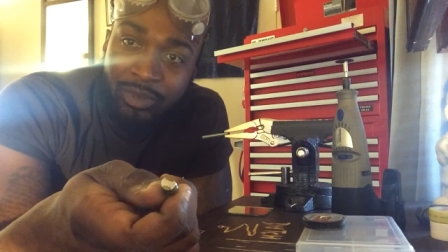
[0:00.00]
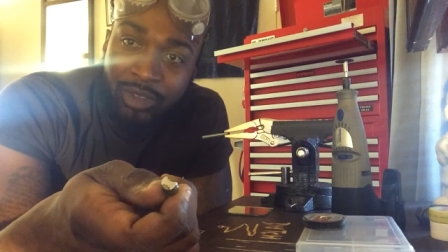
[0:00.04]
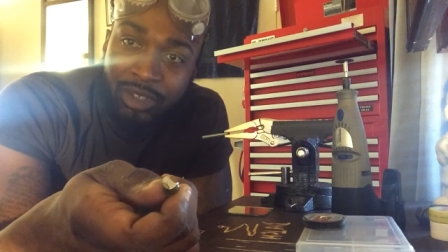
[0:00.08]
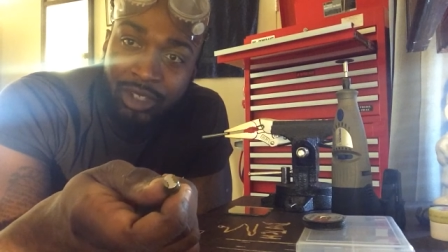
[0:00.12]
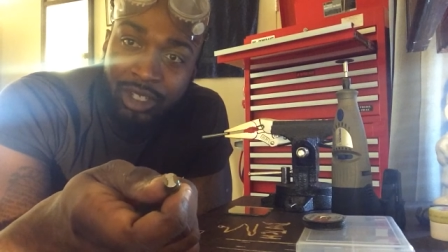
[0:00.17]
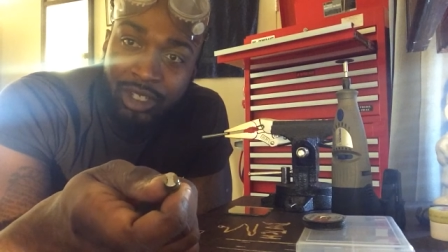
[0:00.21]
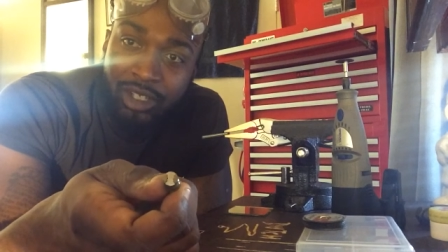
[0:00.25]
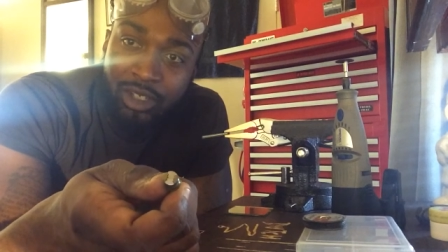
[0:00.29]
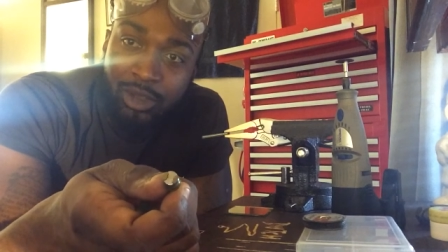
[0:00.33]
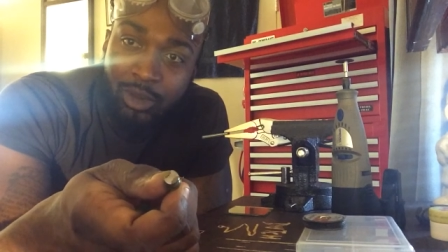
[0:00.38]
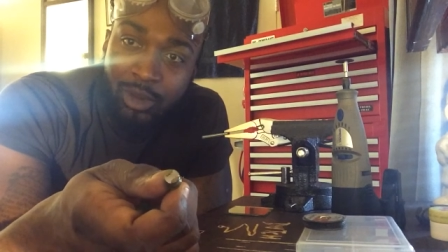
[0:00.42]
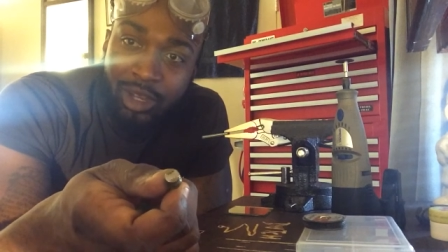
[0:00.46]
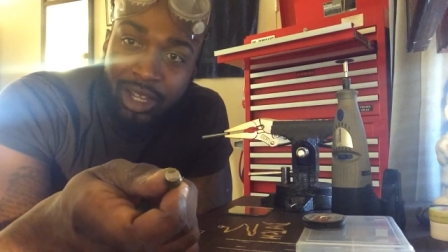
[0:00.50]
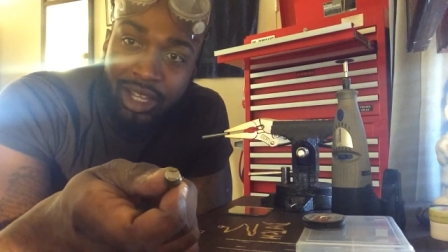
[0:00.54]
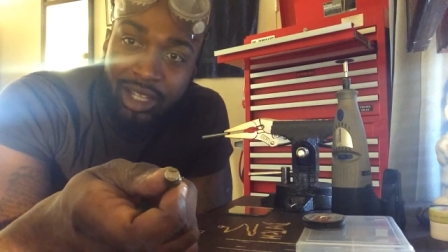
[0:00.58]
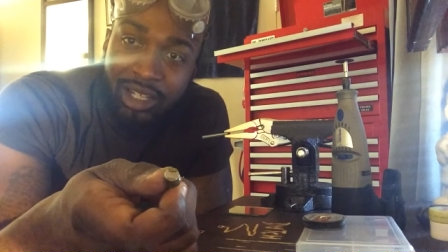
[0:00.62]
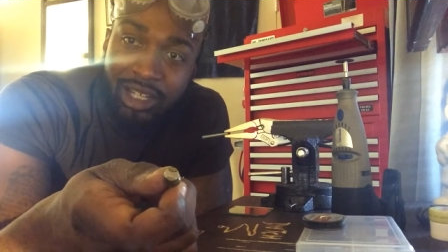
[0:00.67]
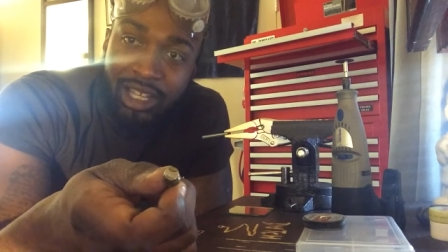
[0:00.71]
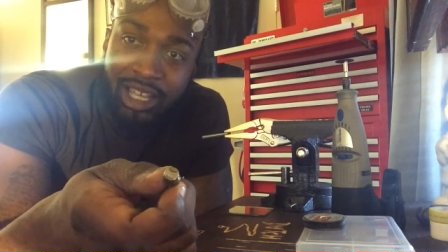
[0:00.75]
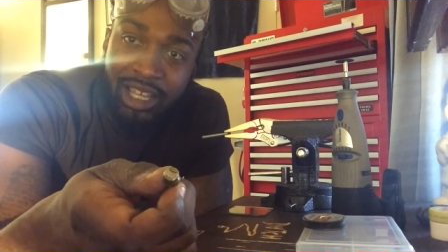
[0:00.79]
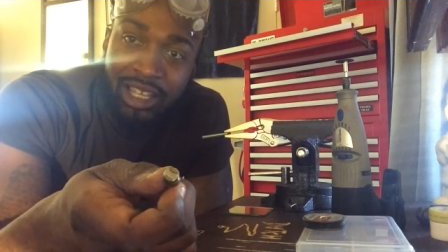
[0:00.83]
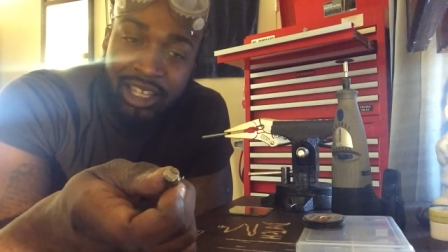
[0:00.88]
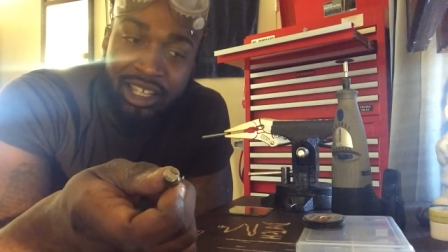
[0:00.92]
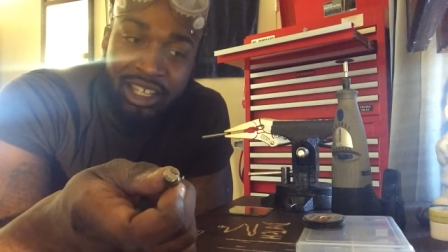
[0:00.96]
This quick
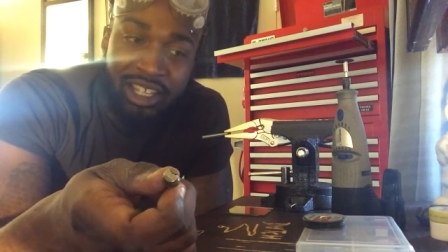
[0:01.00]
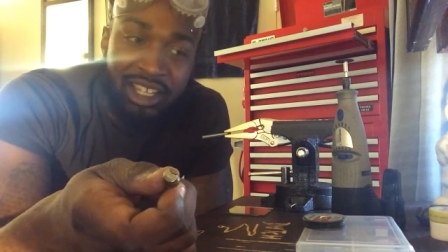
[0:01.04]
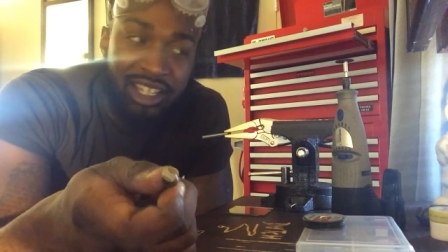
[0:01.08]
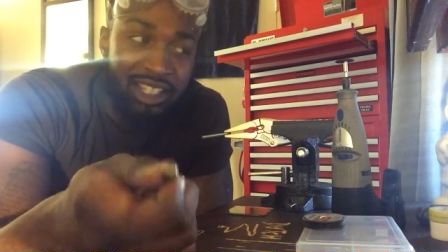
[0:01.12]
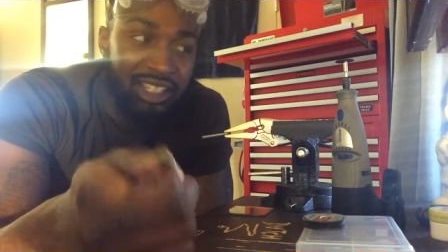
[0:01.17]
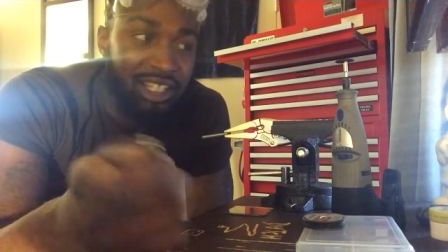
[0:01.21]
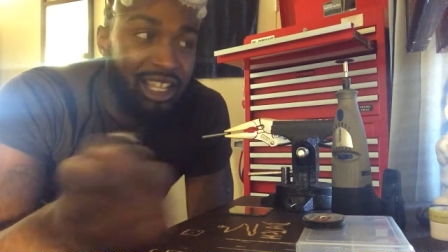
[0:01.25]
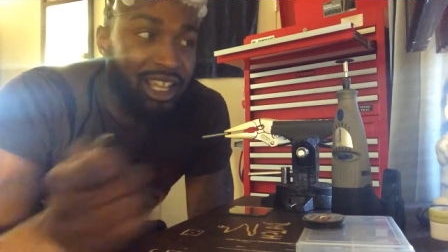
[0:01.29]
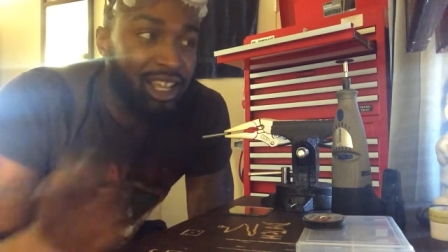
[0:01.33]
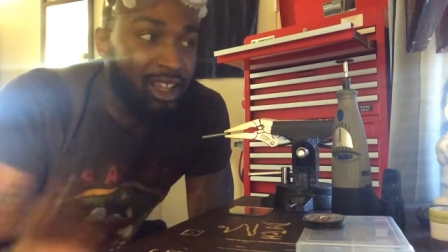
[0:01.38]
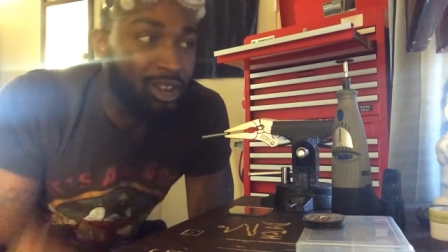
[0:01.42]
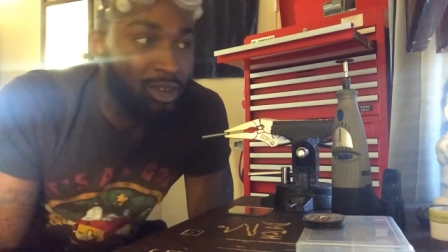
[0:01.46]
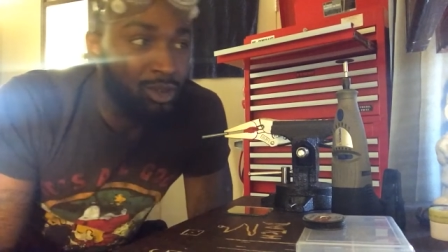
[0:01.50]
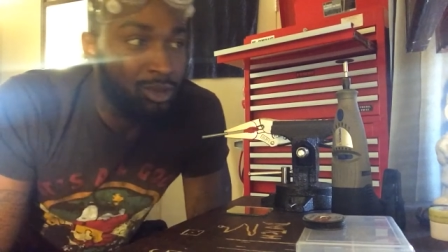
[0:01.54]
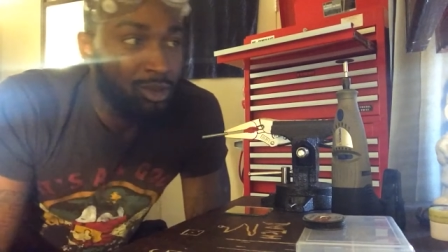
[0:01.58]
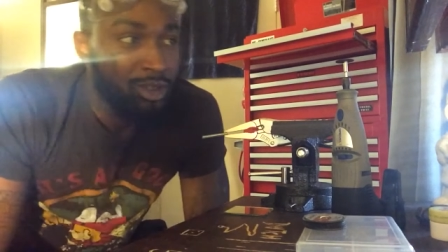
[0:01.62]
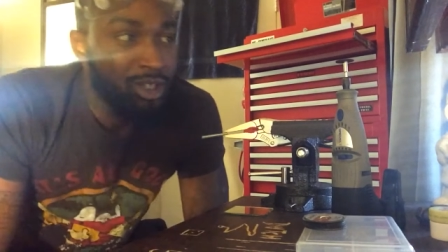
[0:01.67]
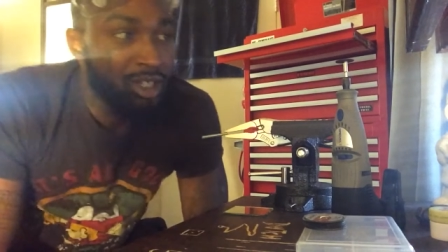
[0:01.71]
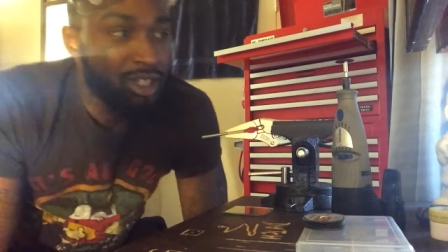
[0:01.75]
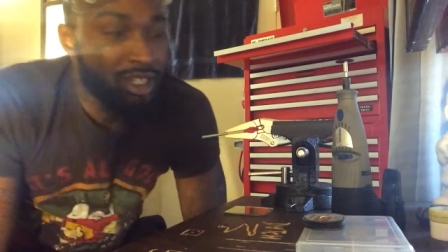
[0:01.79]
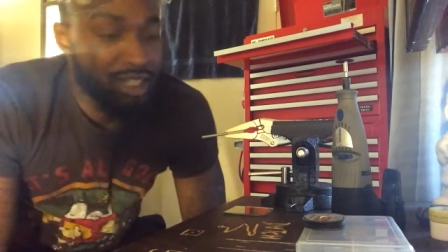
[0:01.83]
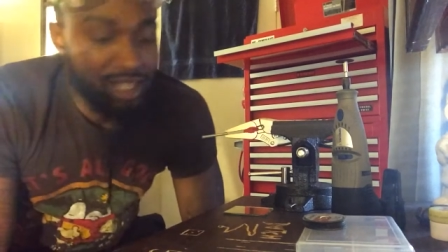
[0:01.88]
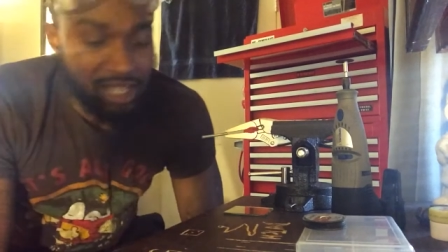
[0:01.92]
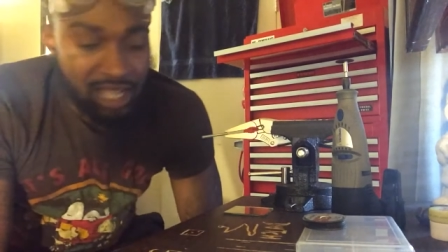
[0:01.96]
connect. Now,
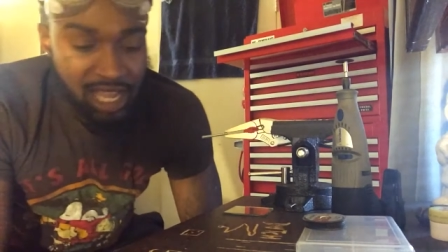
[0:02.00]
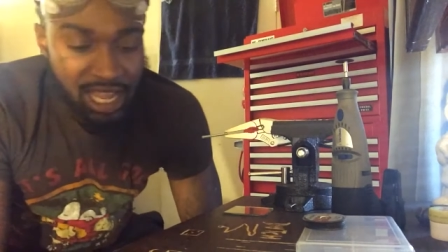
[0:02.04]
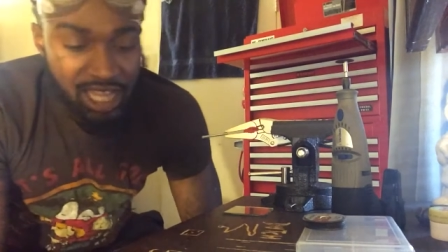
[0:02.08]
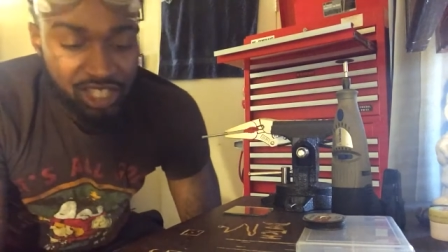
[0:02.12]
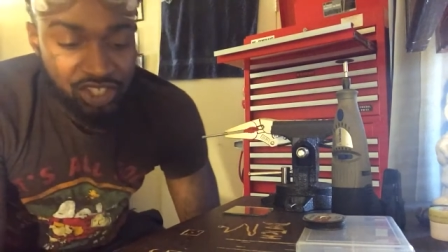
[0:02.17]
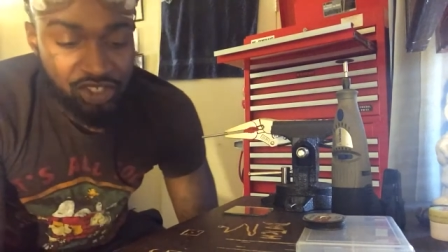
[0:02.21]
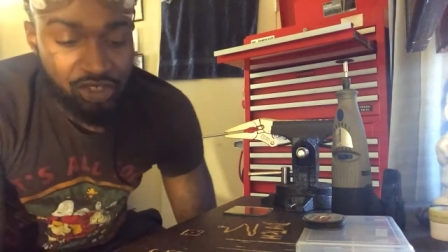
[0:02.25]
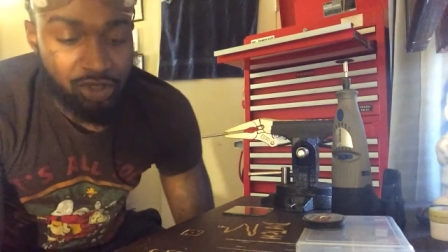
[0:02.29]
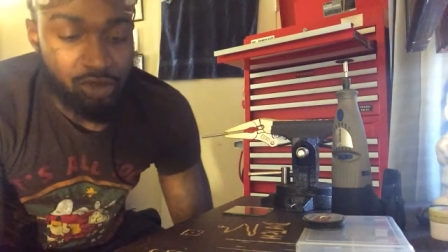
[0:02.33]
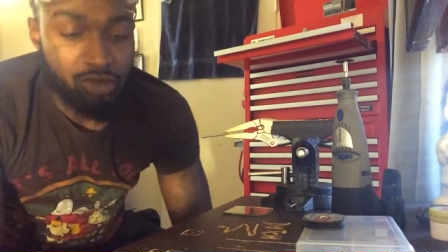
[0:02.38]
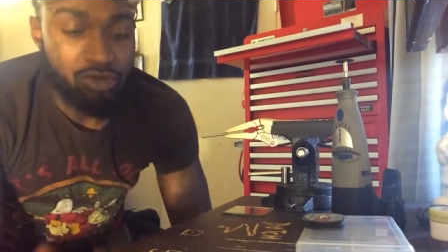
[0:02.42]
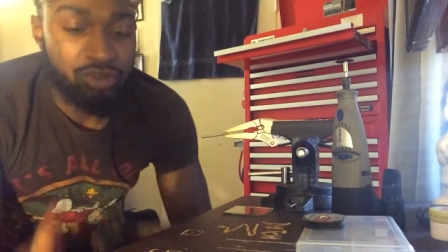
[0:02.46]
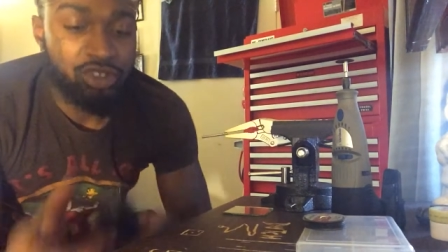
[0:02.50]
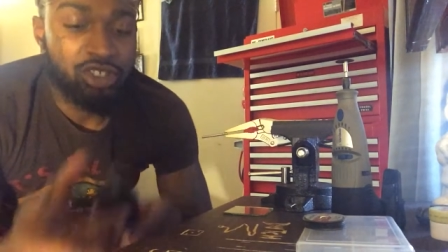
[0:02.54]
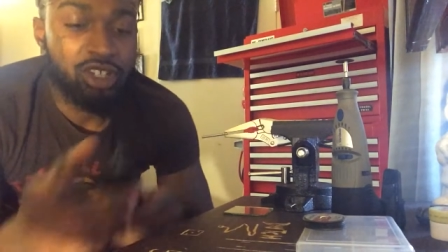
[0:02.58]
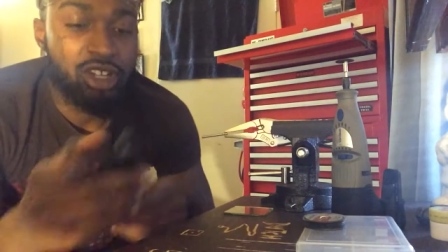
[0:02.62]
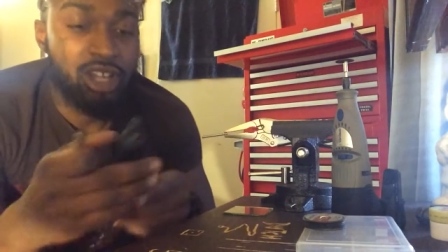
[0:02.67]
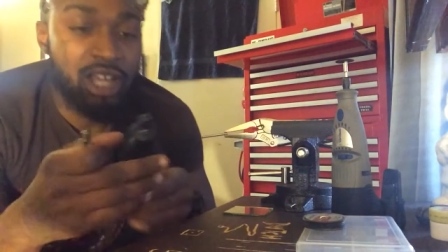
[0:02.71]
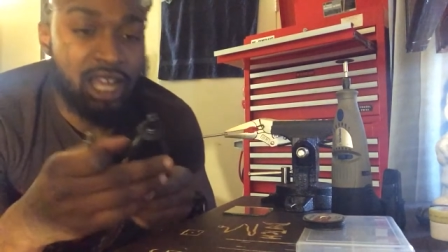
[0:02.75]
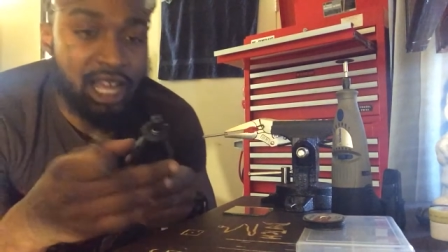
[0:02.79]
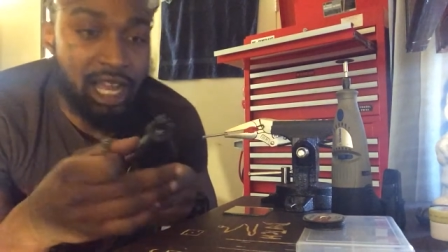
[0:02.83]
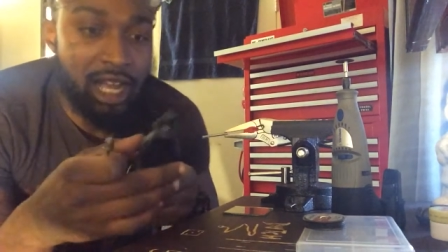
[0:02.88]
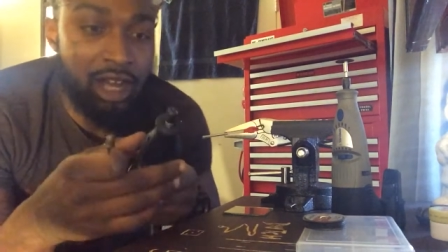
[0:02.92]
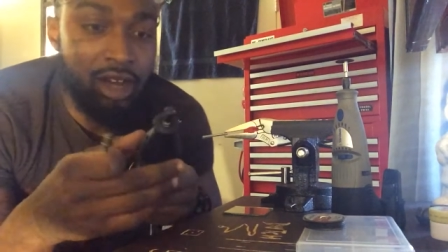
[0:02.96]
I showed
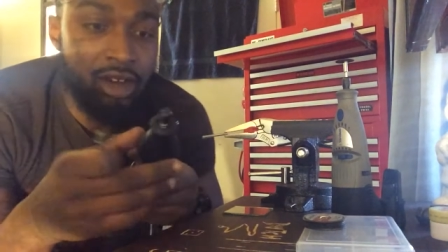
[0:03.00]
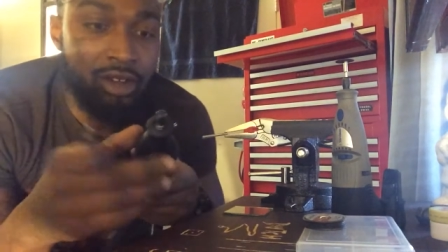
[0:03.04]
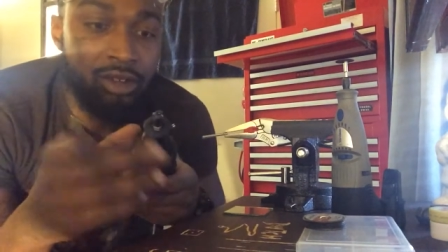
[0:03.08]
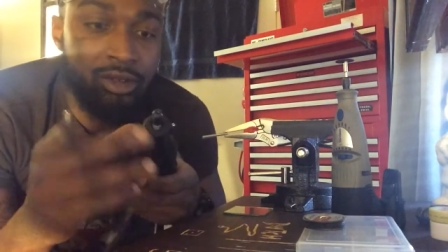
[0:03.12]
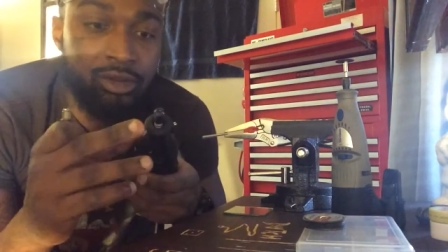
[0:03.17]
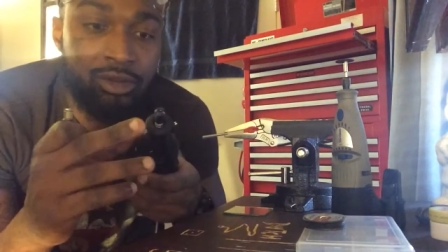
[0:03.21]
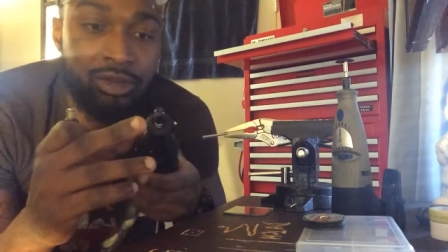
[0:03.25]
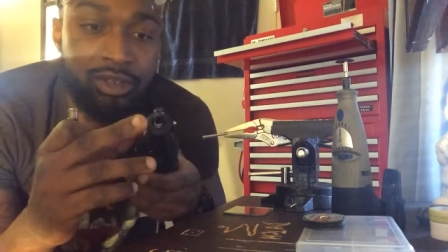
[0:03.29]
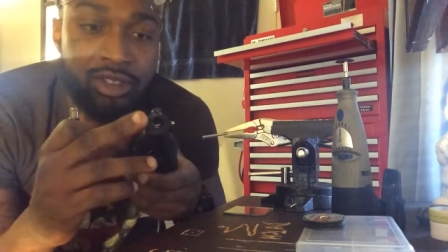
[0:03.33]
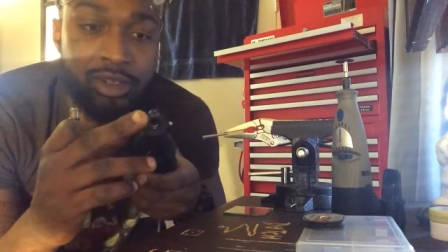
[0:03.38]
y'all how